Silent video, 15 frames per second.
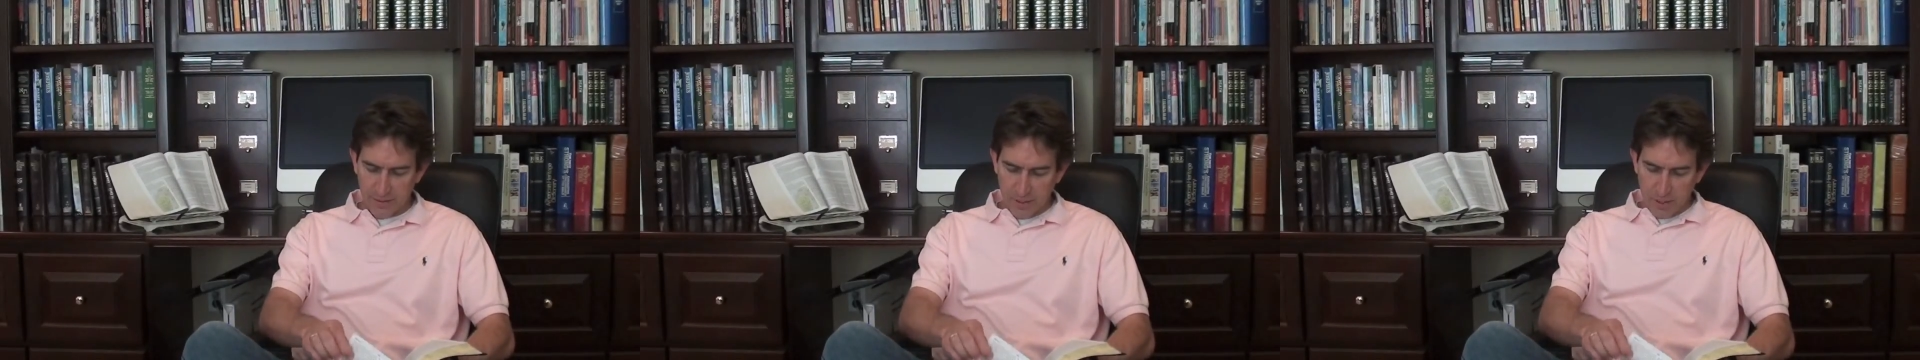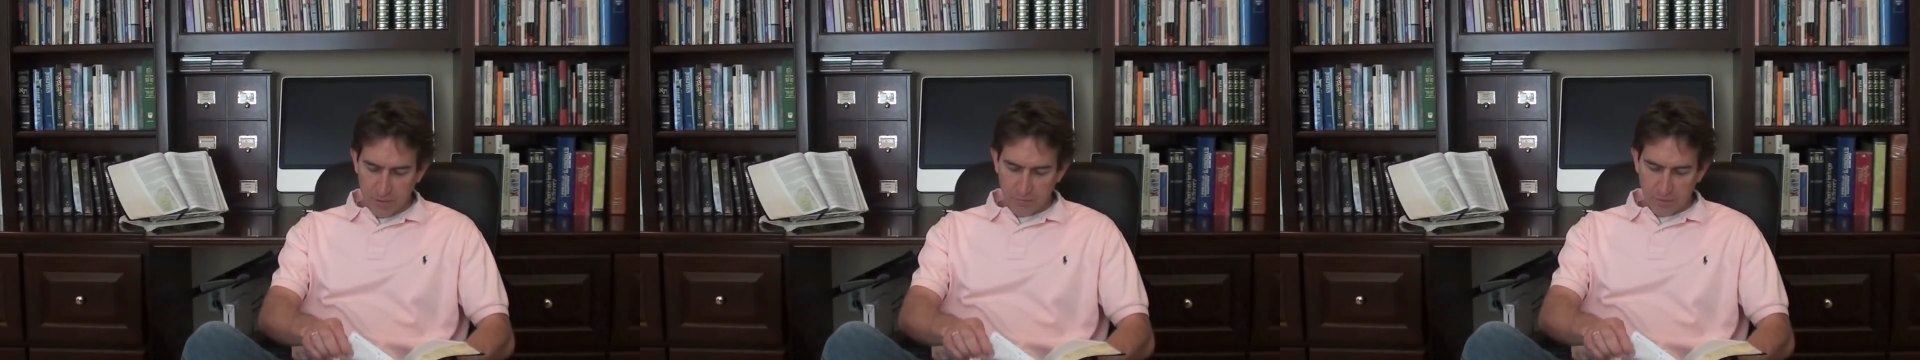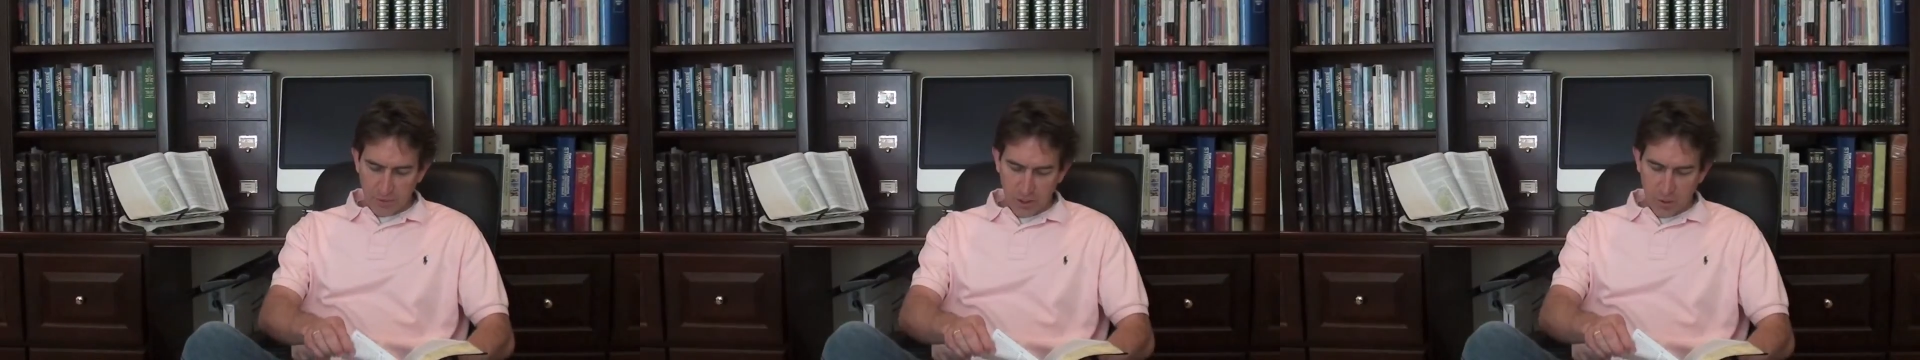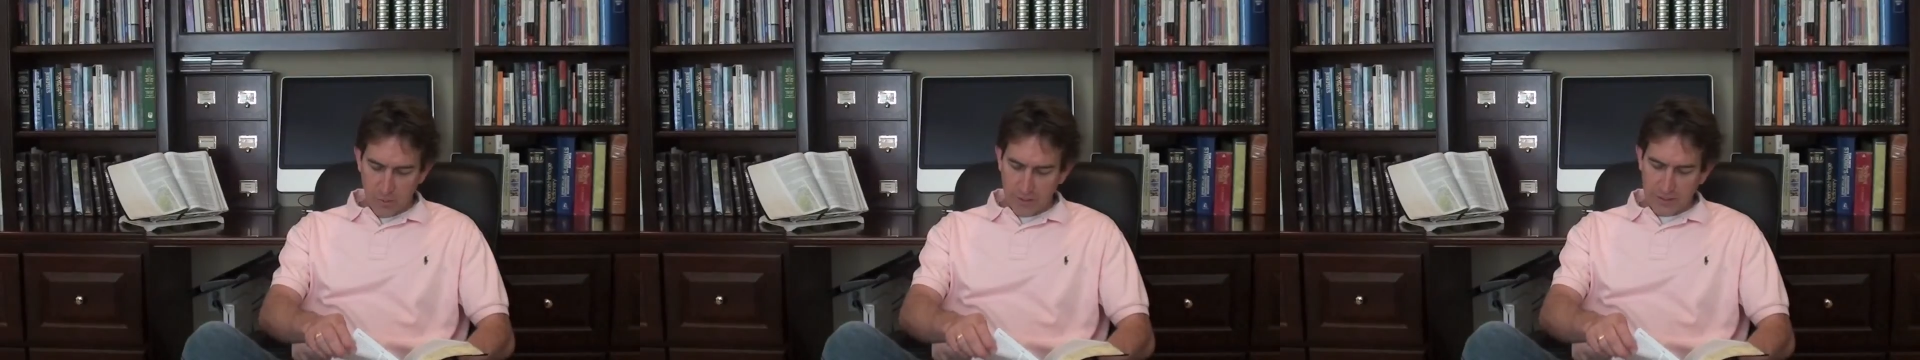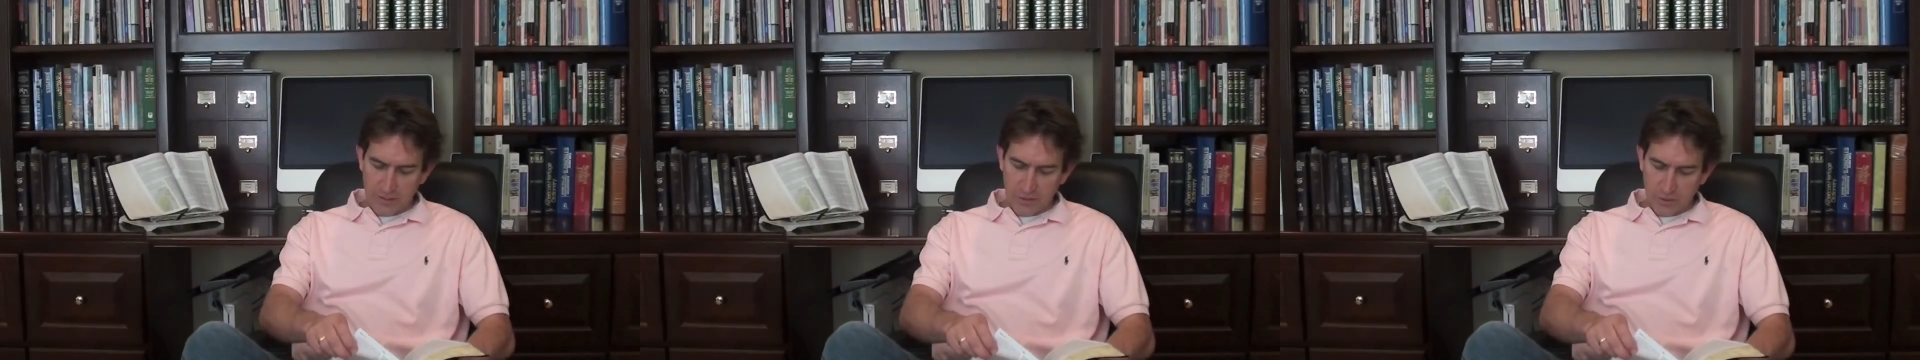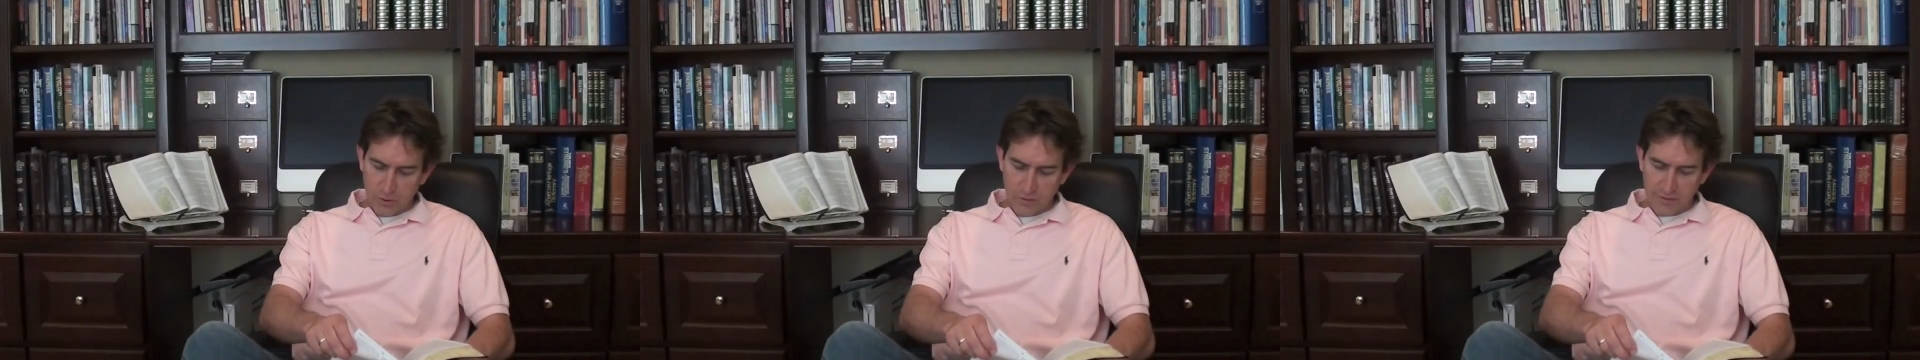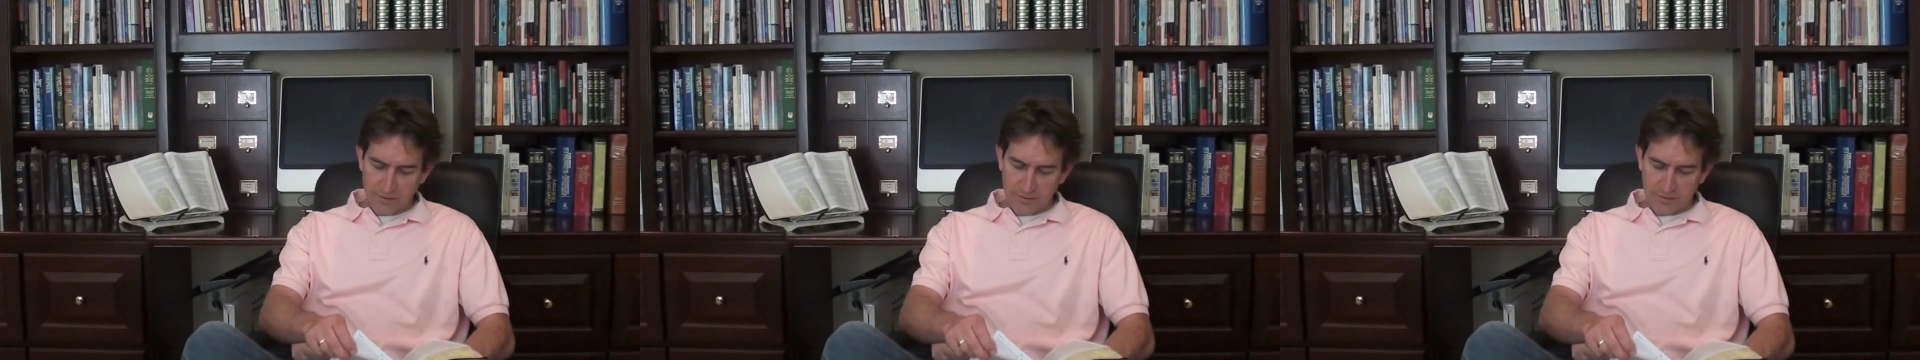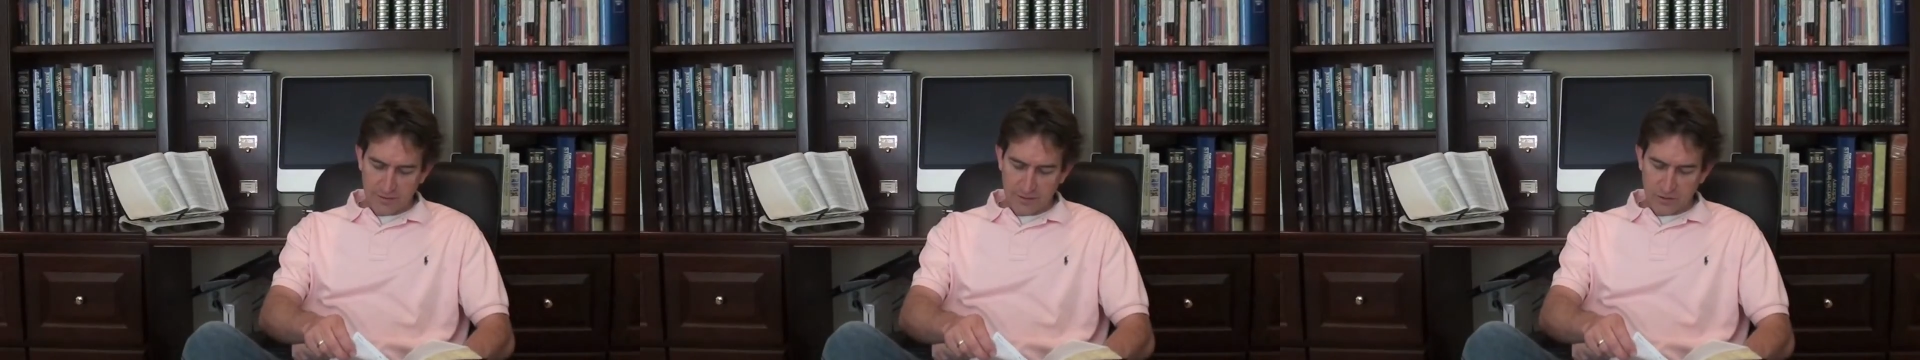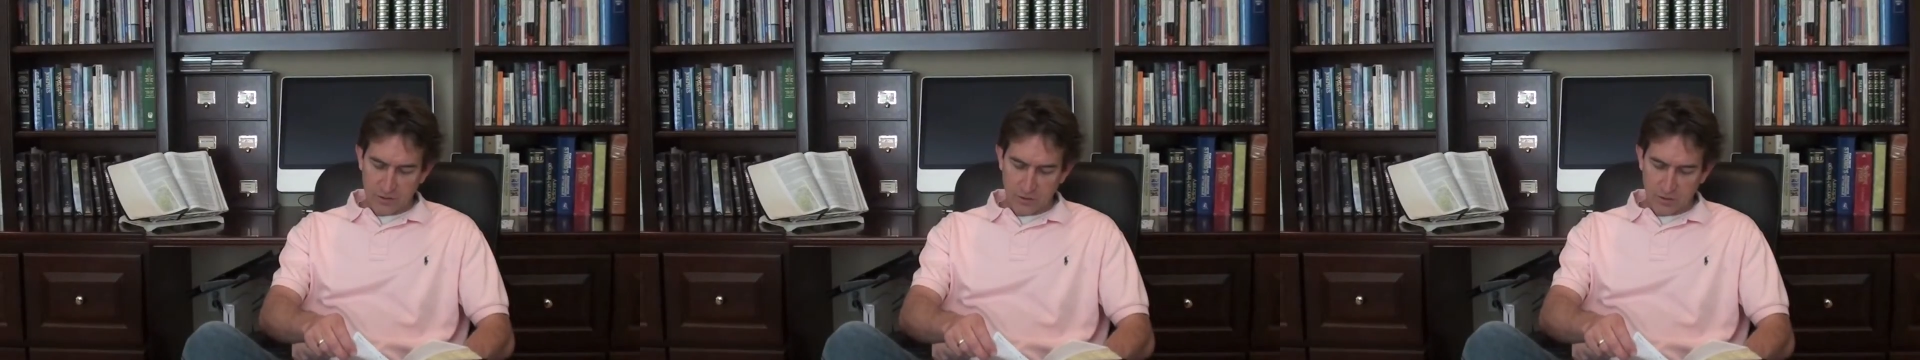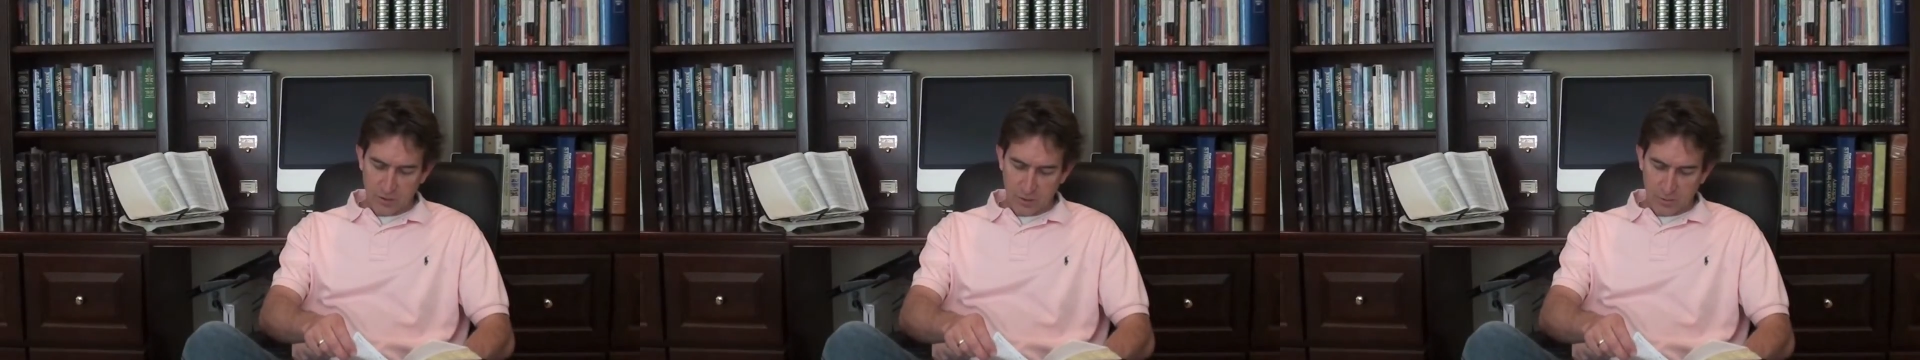For no one can do these
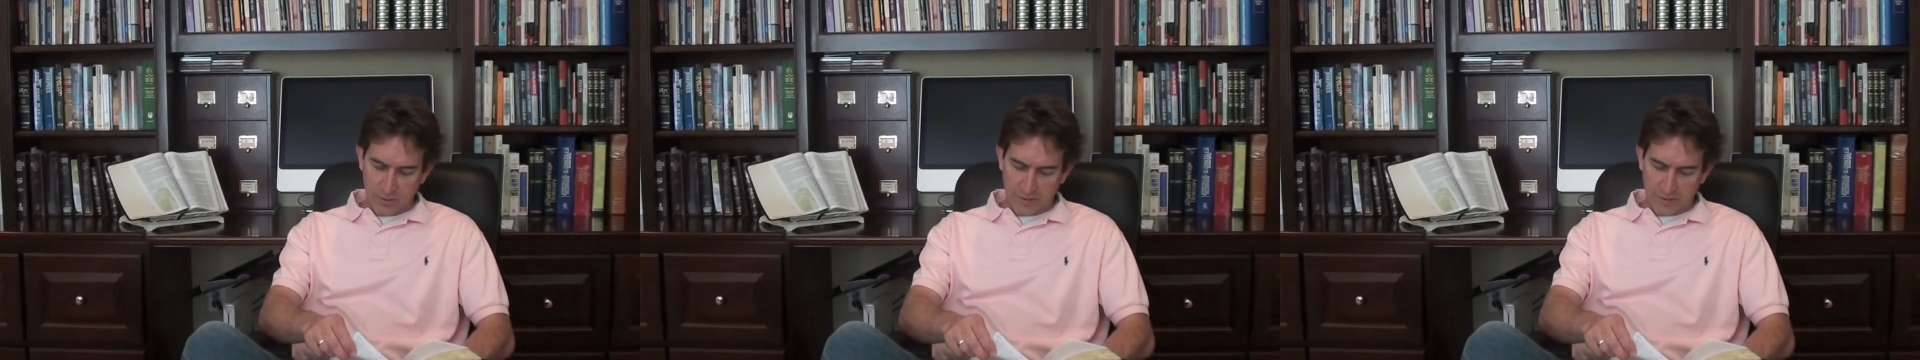things you do